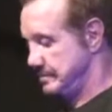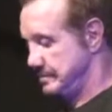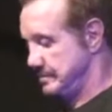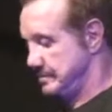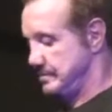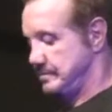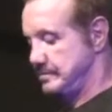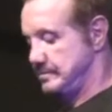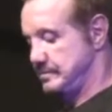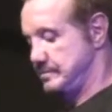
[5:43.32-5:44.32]

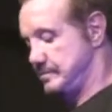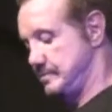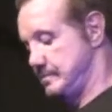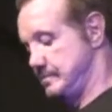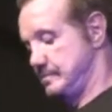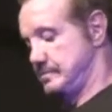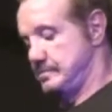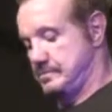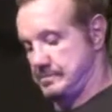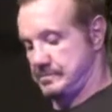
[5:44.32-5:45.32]

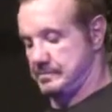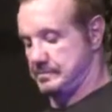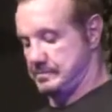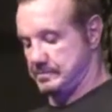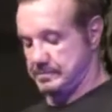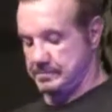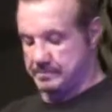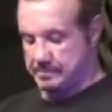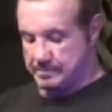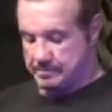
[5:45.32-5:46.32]

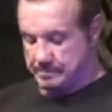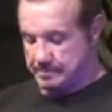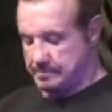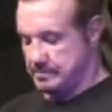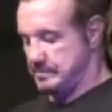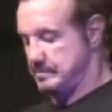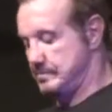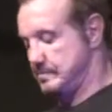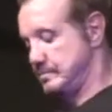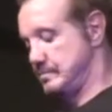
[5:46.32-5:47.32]

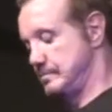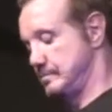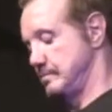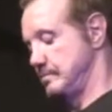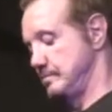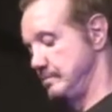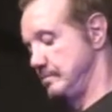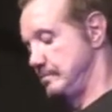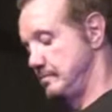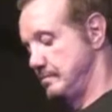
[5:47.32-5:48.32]

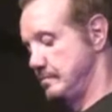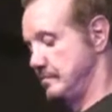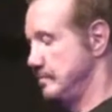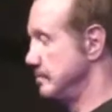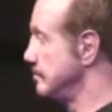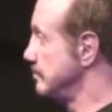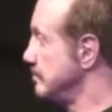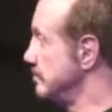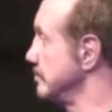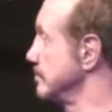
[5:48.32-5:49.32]

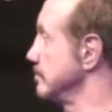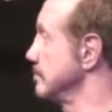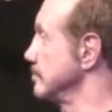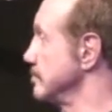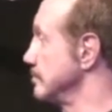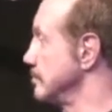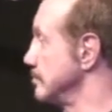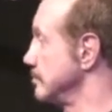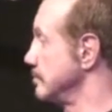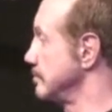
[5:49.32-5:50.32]

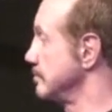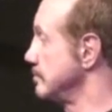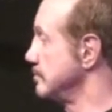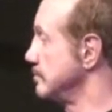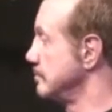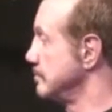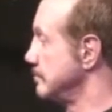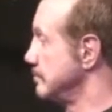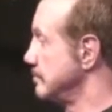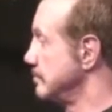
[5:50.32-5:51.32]
The person shown says nothing.